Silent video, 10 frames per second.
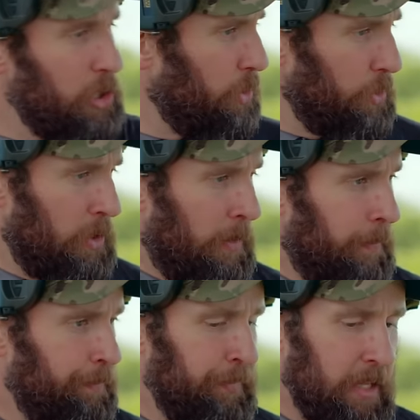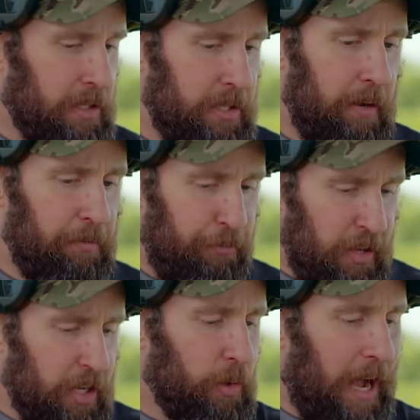you mm-hmm. to then
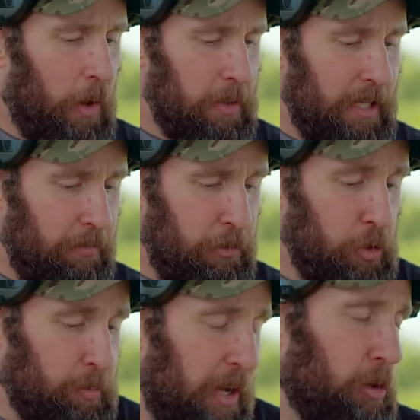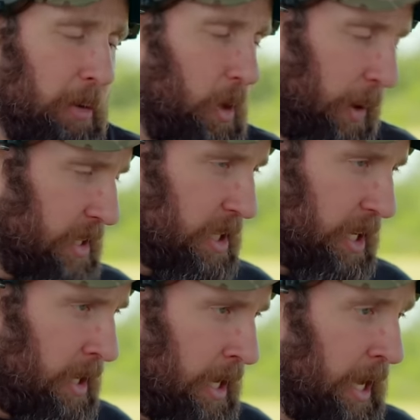figure out if you spent your money
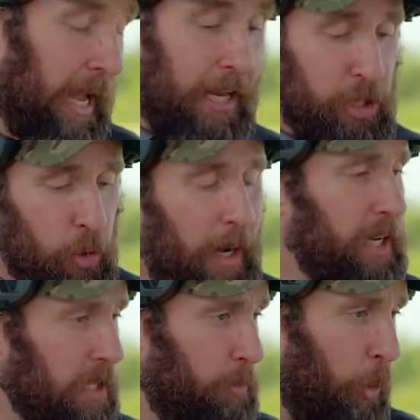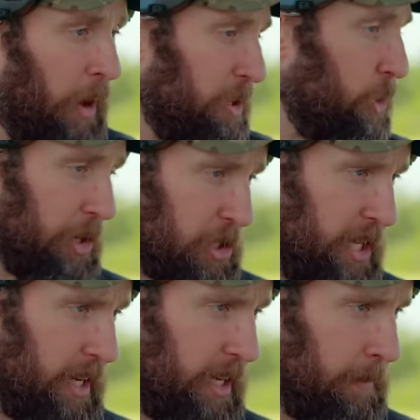wisely. Yeah. And train to the point you
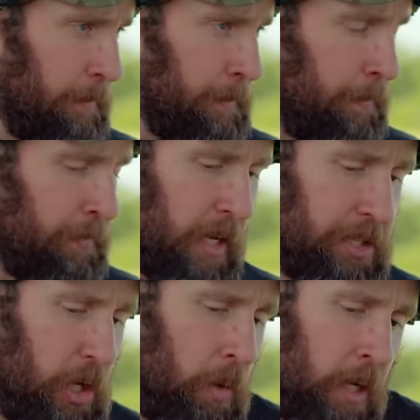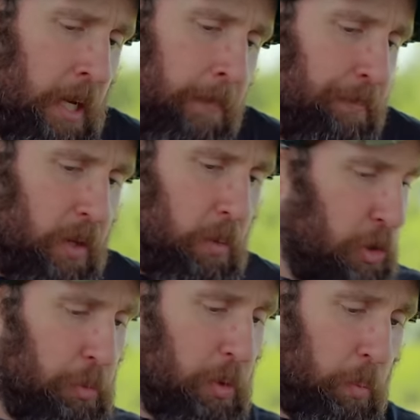understand it. Mm-hmm. And so
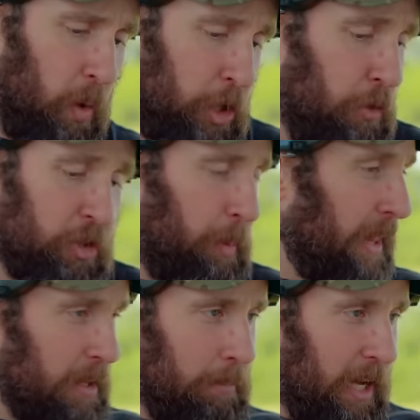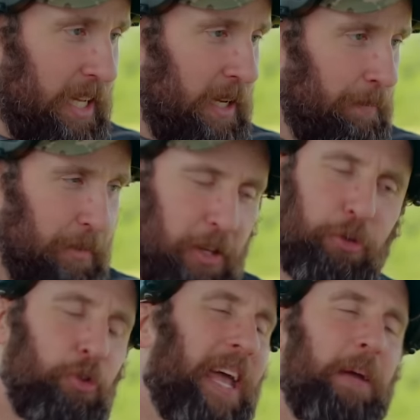you when you've spent the money, you,
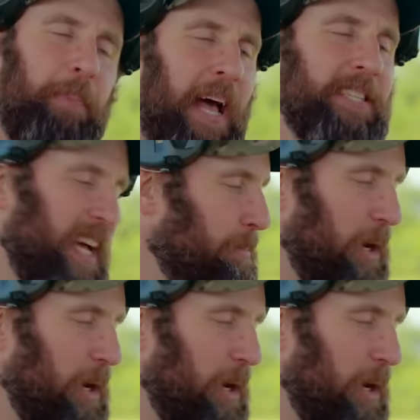you can't pass that